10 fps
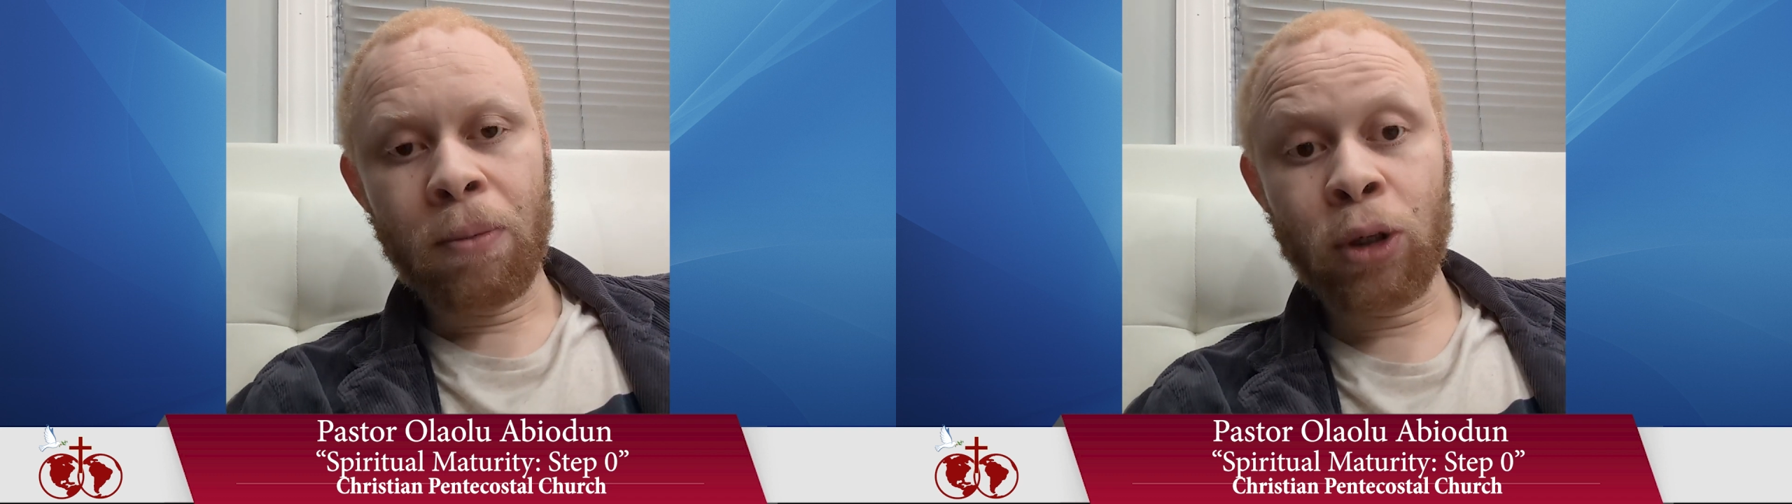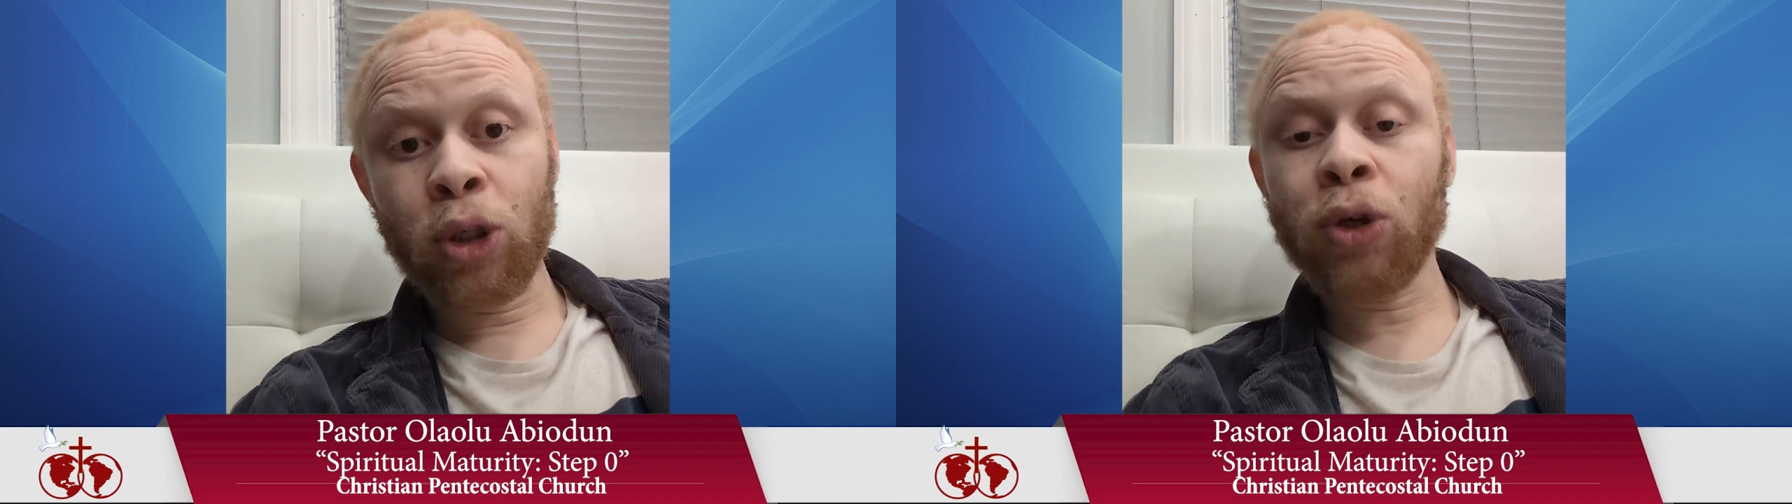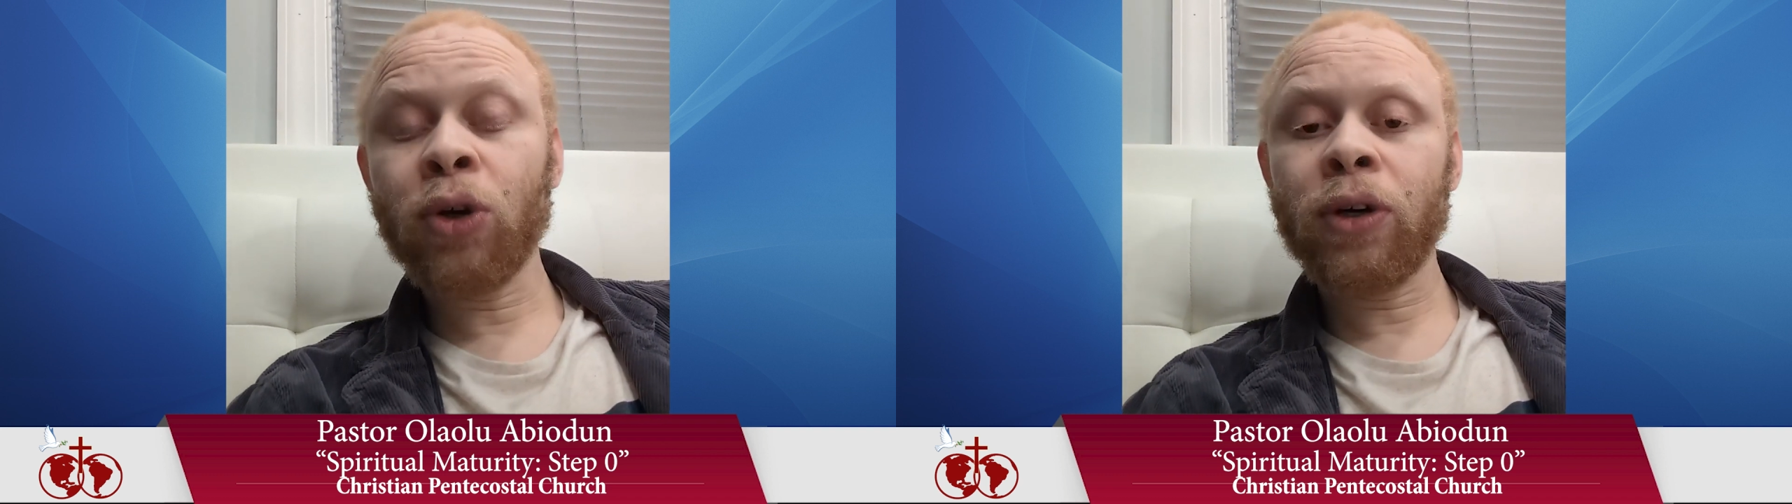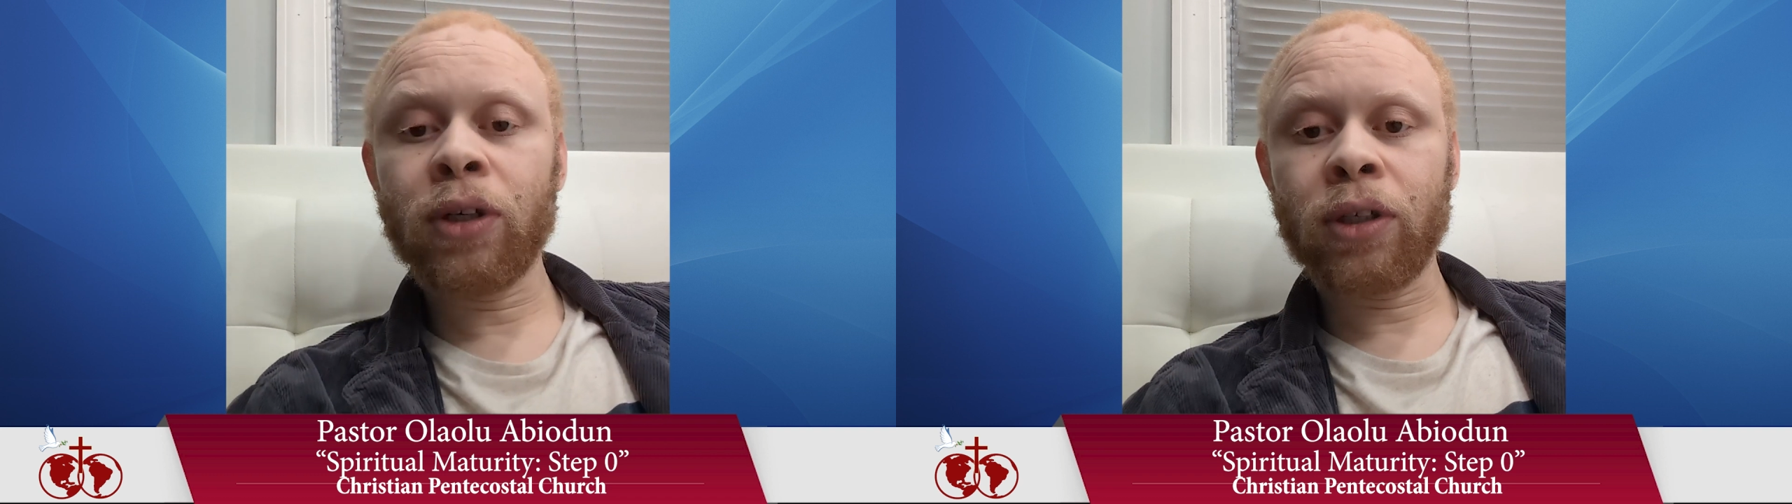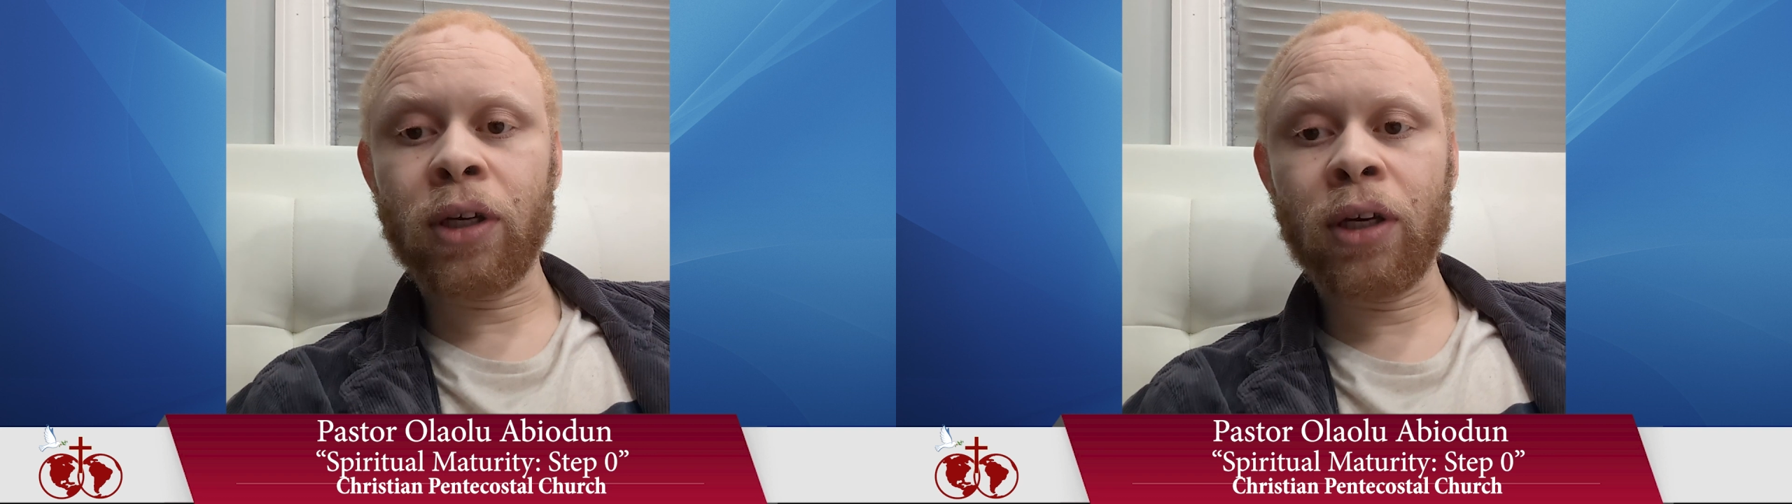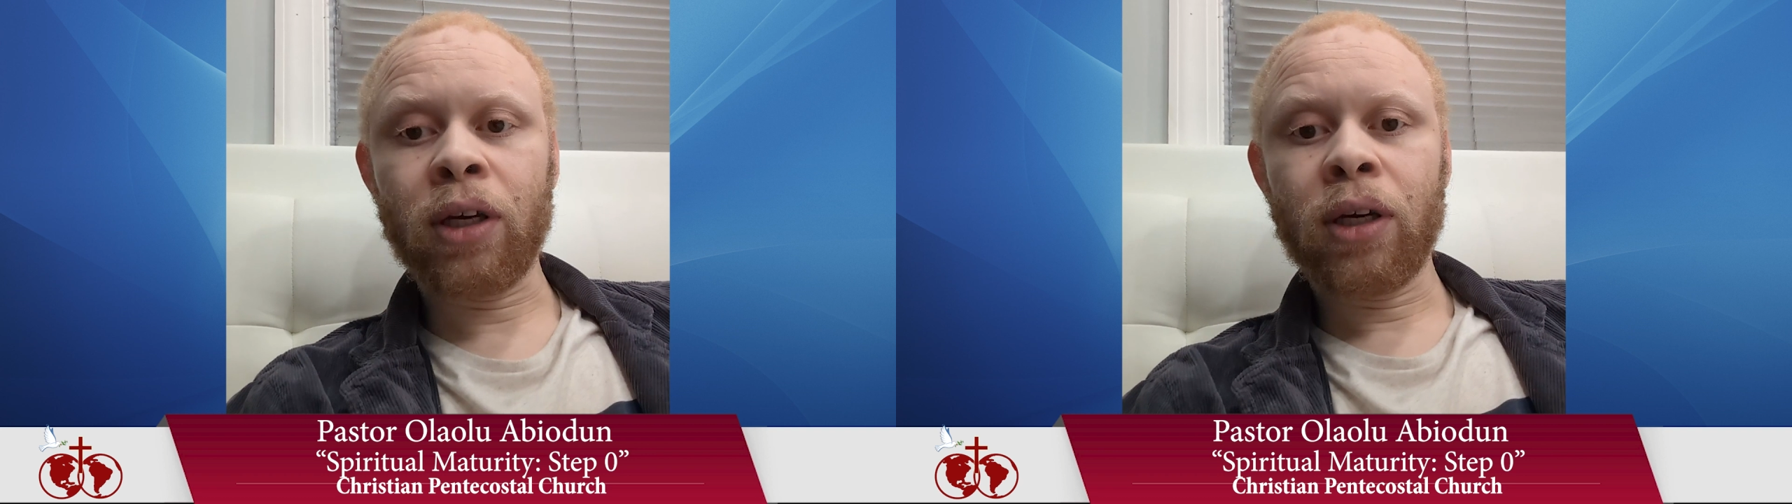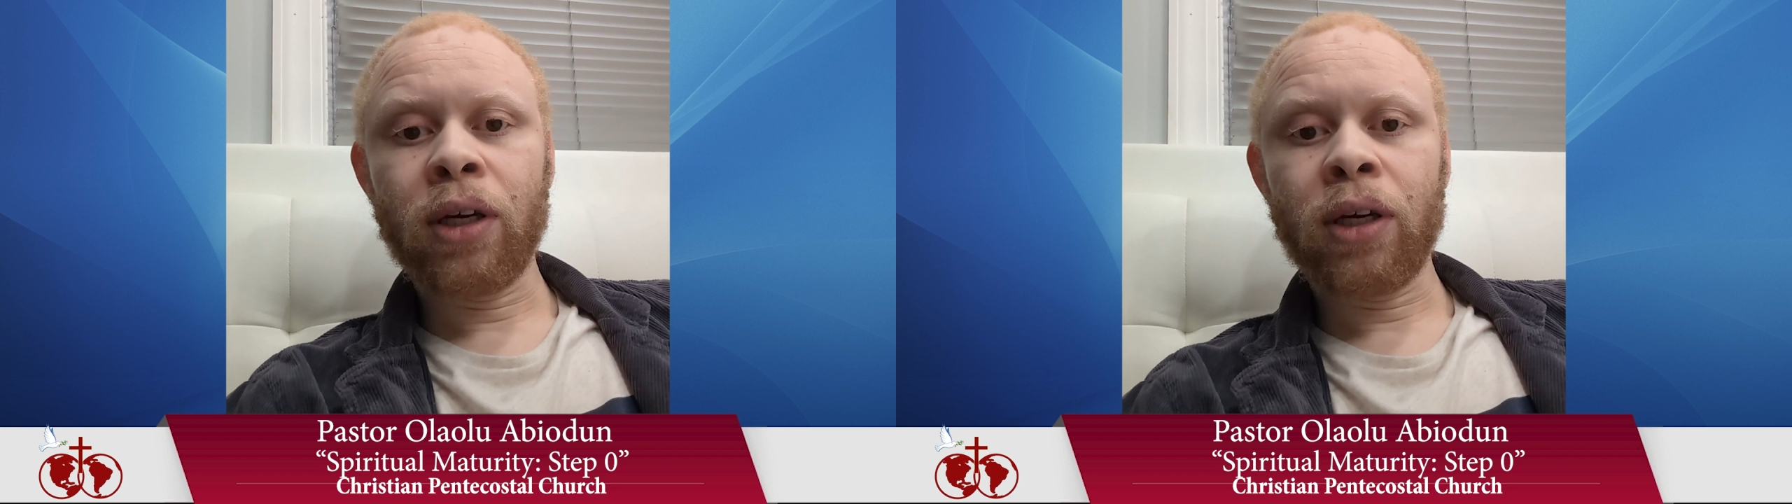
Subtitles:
Maturity,